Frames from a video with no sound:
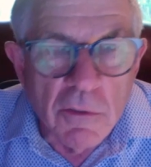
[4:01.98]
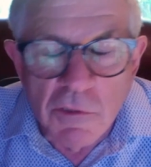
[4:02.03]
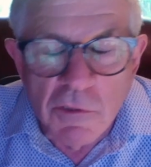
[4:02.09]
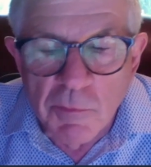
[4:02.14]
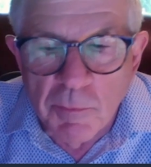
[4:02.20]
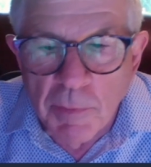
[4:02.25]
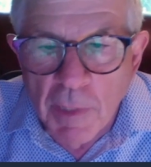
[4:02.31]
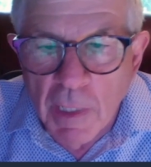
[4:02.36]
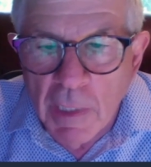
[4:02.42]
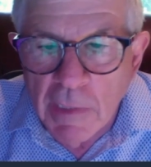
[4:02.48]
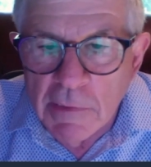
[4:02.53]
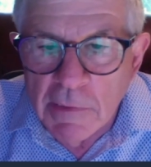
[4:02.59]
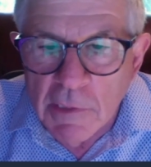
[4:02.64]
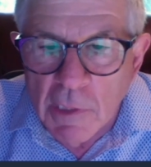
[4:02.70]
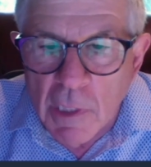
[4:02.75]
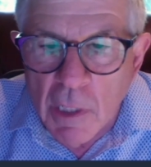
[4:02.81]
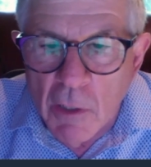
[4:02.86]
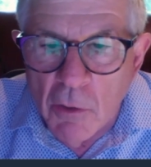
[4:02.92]
medical supplies
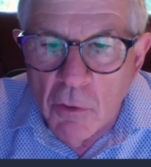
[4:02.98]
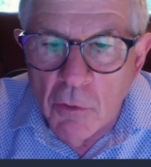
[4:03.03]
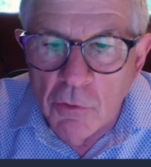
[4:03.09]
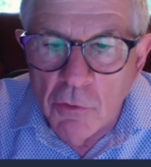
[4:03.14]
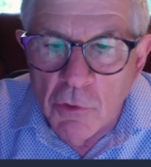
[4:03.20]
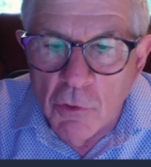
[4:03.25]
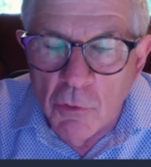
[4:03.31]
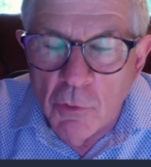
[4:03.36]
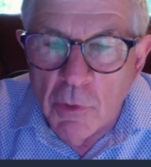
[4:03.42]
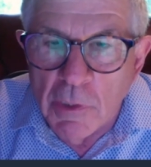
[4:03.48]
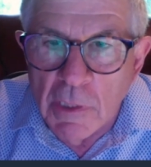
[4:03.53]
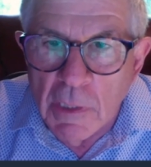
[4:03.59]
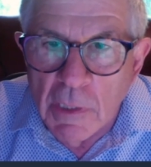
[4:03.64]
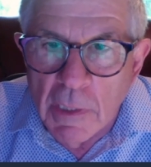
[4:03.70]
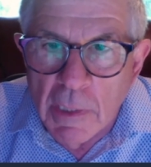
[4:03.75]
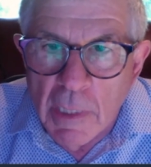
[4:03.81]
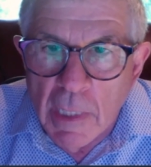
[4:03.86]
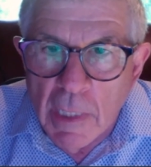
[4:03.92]
to go to
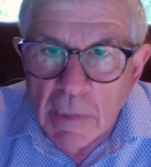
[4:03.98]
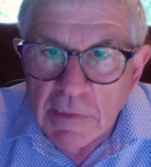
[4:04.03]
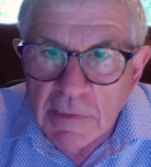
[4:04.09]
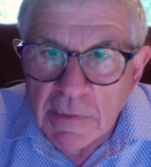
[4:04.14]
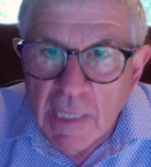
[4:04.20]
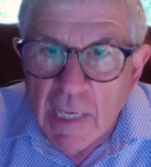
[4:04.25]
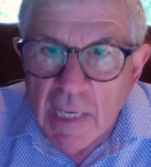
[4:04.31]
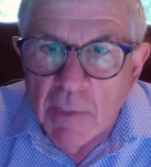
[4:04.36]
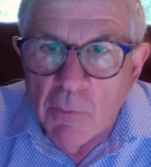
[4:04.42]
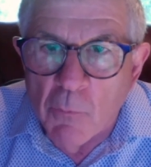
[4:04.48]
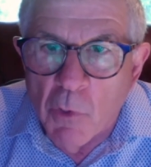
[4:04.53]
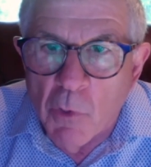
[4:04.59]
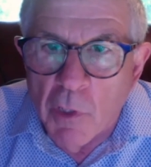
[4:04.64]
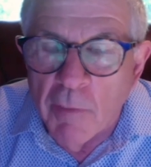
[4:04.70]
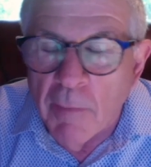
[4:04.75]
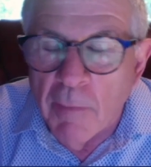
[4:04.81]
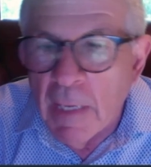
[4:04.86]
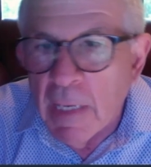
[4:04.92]
a, a, site where
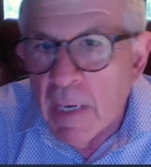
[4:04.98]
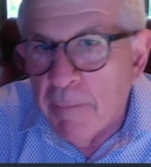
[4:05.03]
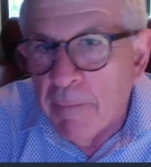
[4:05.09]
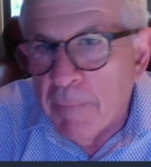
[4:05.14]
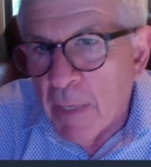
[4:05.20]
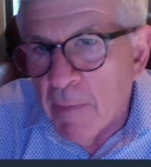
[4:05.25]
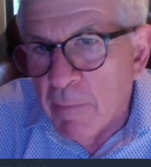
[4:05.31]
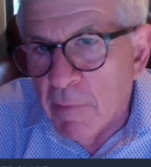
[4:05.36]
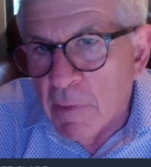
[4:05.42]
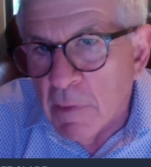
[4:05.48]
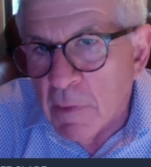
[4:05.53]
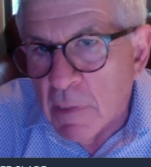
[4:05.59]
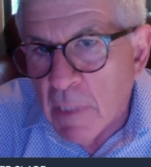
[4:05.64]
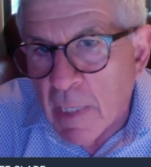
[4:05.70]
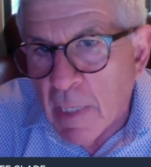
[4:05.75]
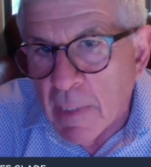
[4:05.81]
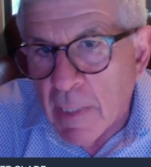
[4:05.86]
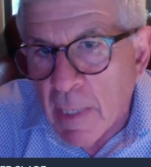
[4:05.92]
you may not be able to
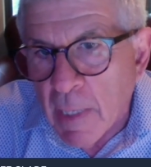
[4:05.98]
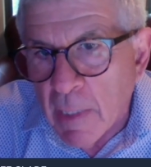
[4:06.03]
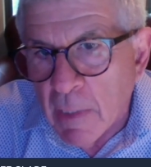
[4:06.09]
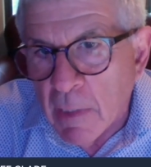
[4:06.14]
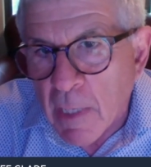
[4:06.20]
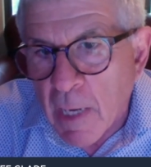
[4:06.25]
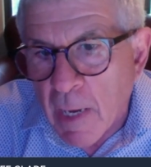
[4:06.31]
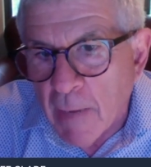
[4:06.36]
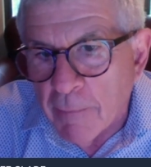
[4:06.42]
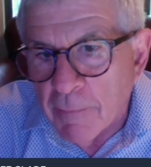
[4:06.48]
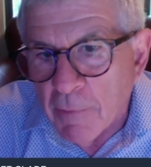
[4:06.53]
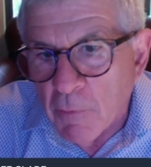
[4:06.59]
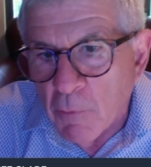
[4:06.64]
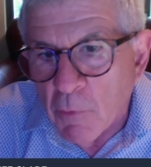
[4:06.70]
land a helicopter.